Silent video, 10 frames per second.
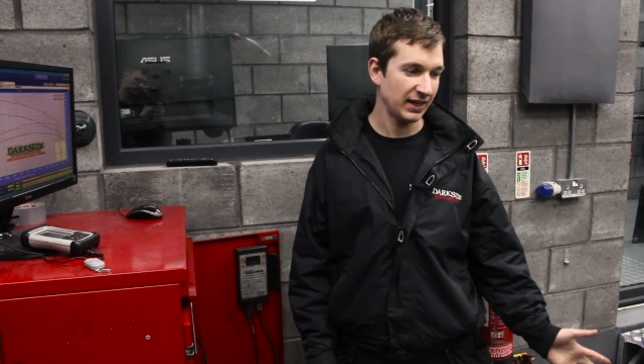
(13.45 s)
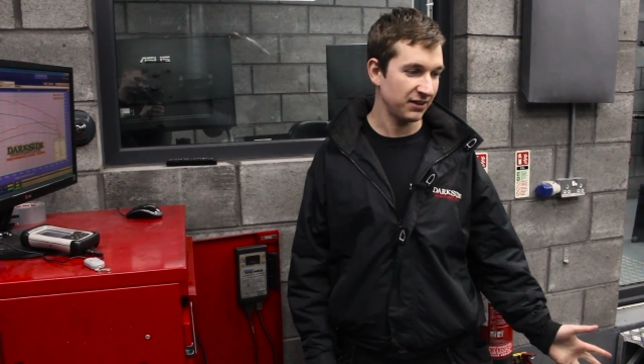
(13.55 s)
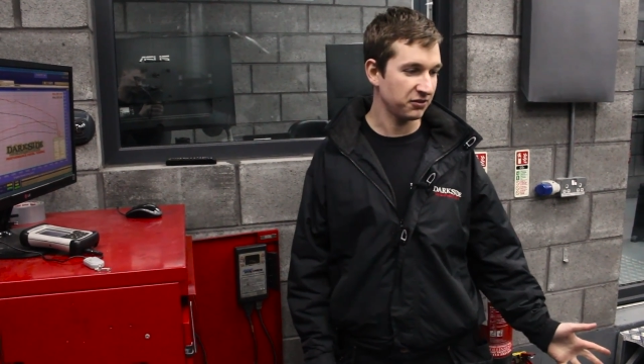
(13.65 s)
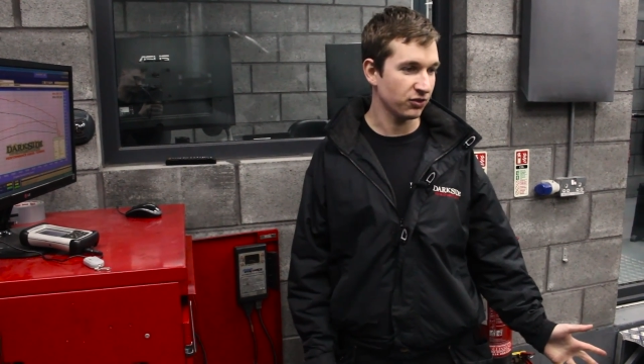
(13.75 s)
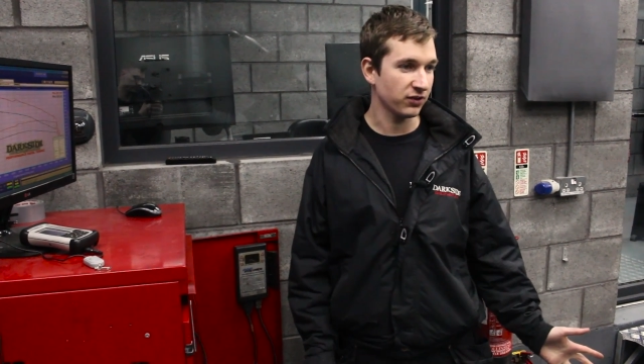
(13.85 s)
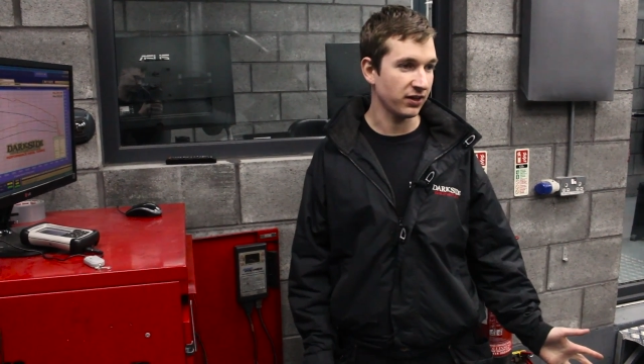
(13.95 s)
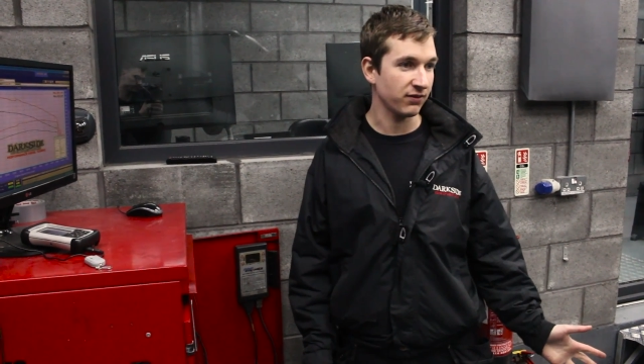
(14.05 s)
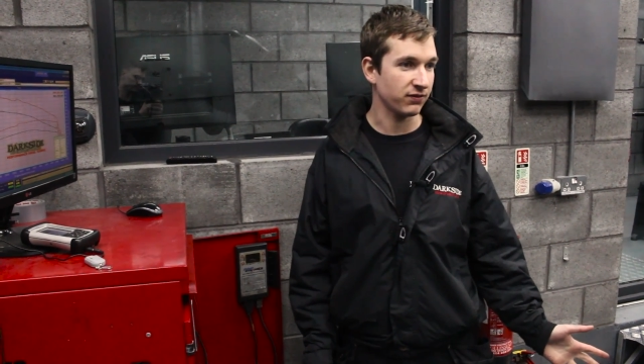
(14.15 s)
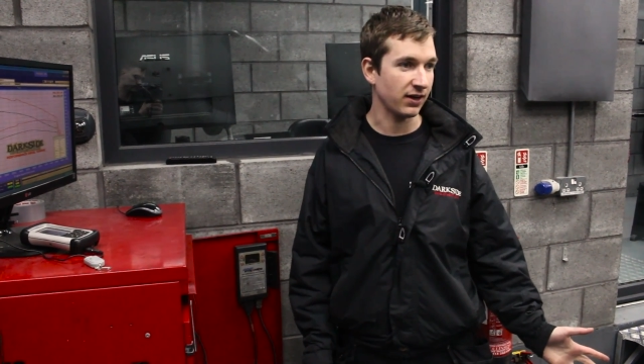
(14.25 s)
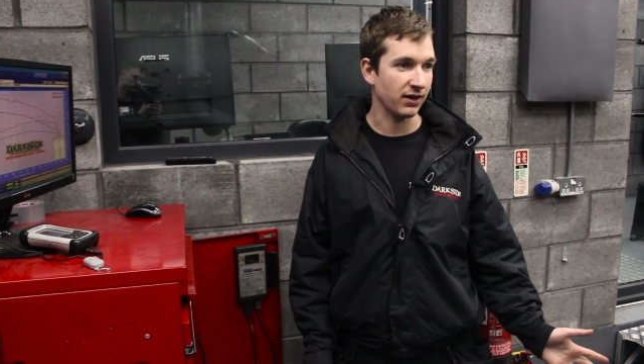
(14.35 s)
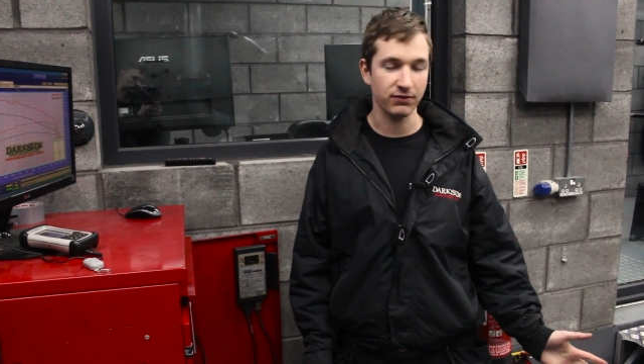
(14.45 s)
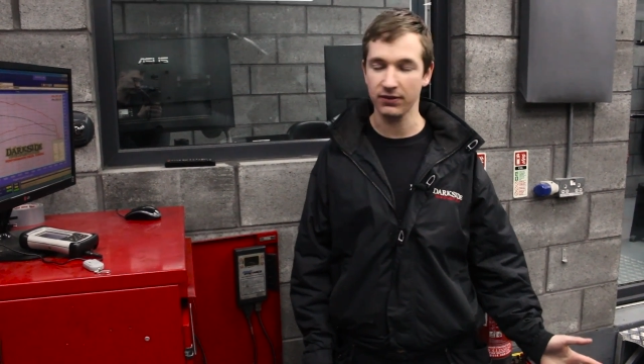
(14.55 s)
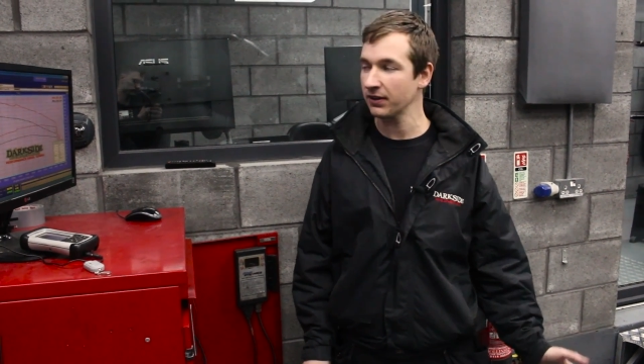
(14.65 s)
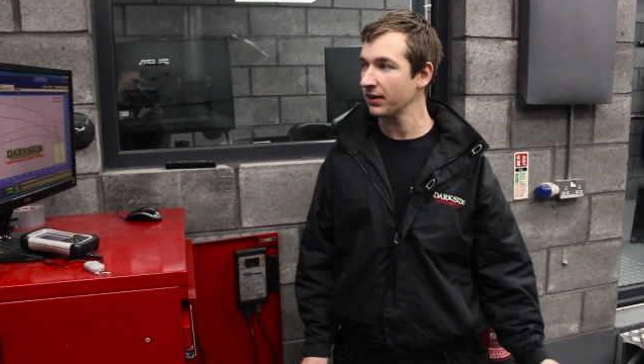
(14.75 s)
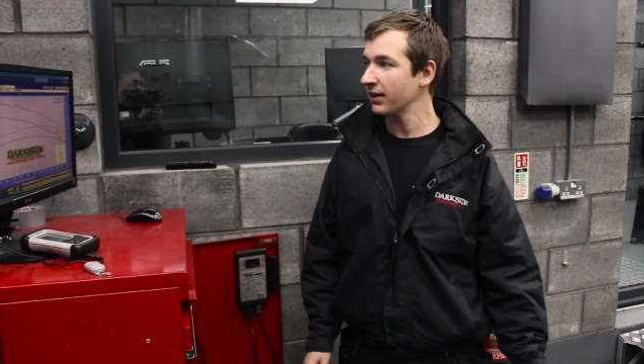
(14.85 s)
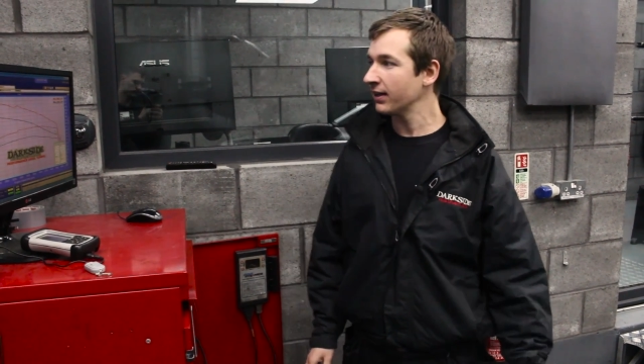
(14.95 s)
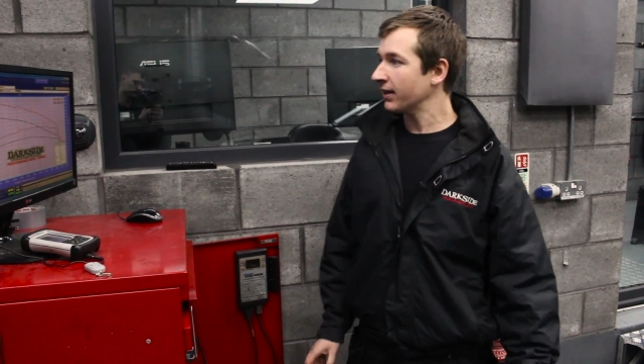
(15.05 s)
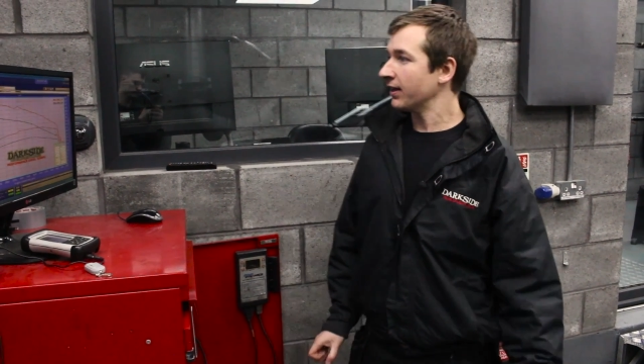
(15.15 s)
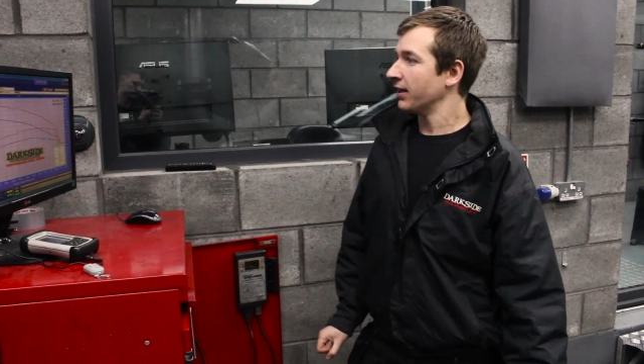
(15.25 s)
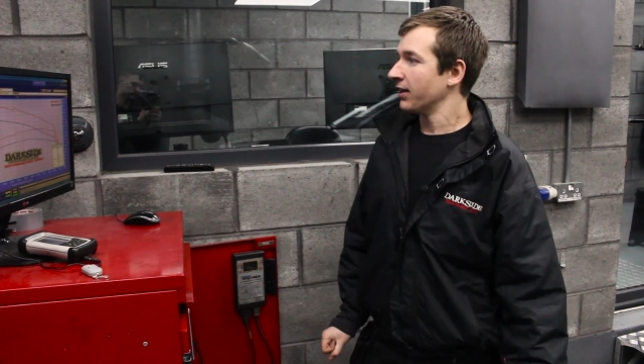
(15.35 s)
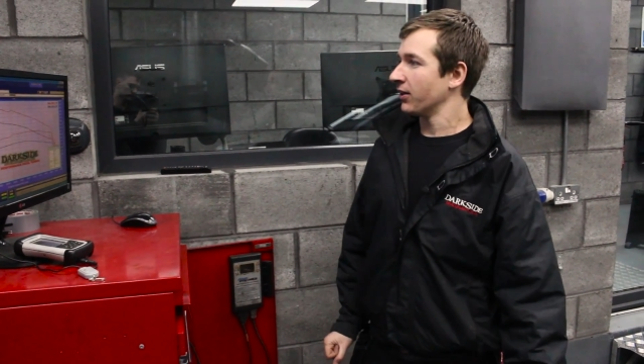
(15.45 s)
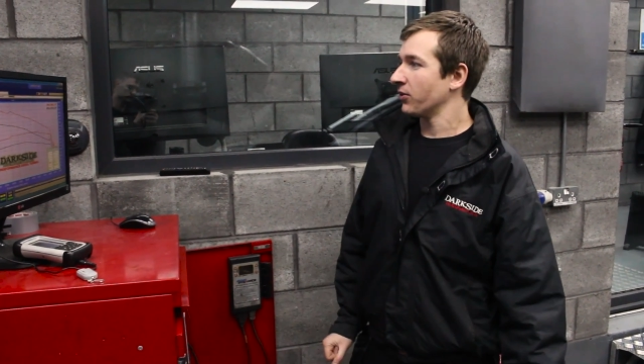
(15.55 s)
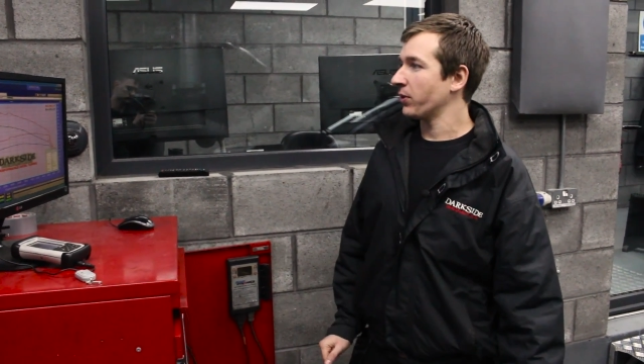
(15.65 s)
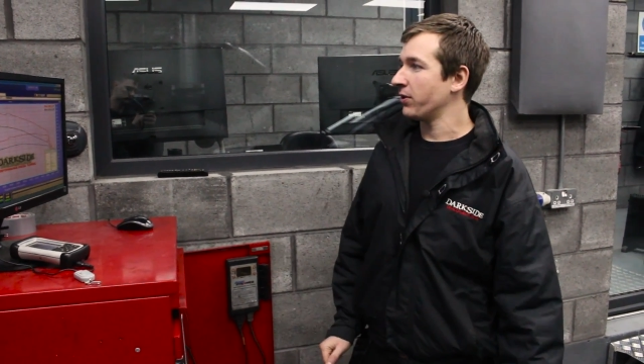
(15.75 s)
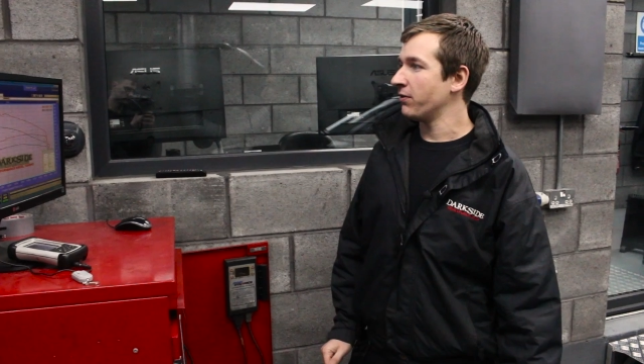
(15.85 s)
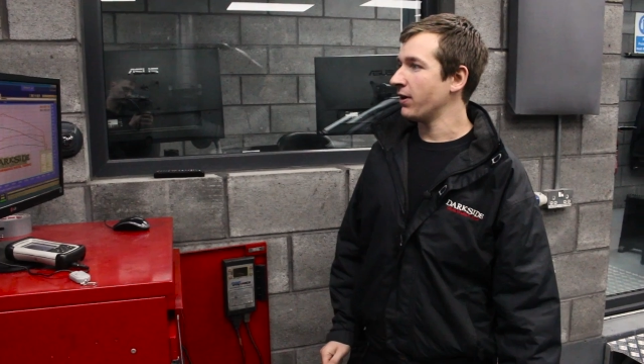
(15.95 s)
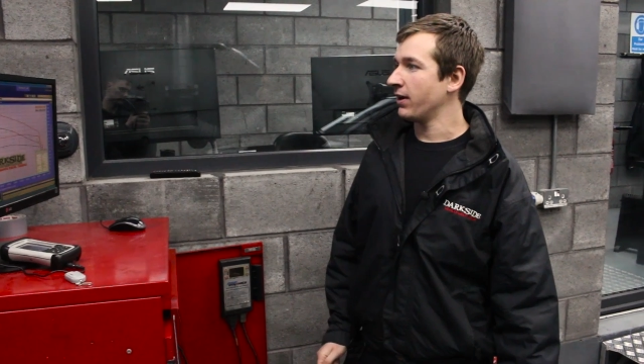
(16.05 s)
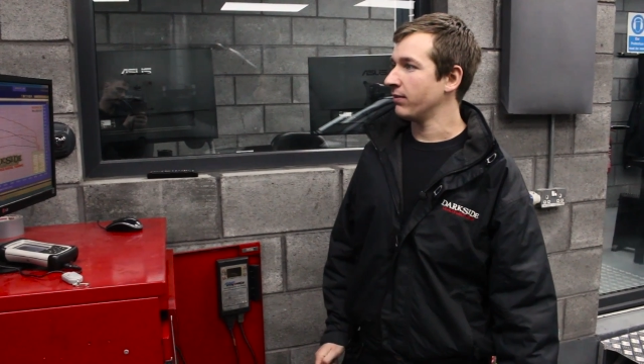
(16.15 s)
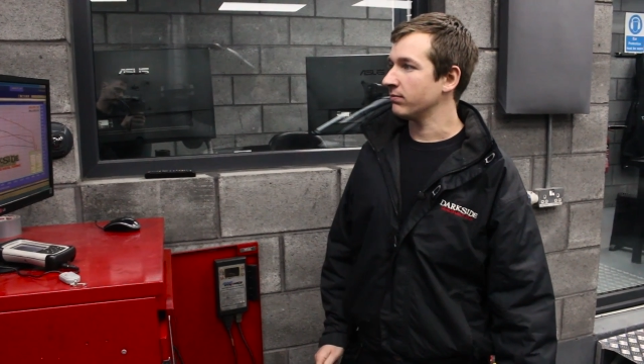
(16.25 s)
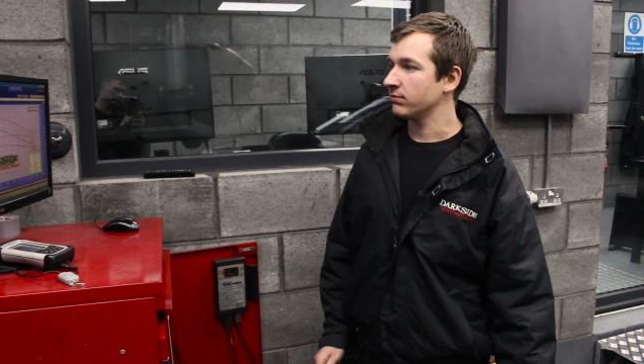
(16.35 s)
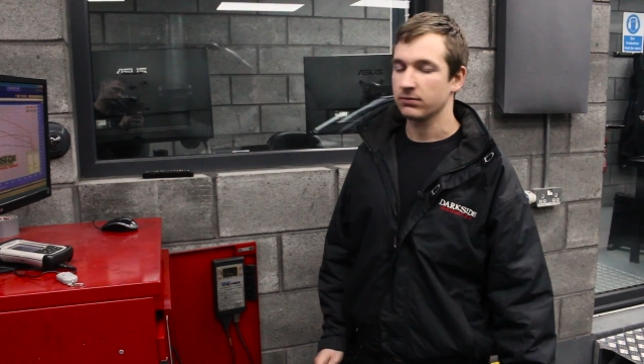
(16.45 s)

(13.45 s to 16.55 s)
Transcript: It's another A5. We've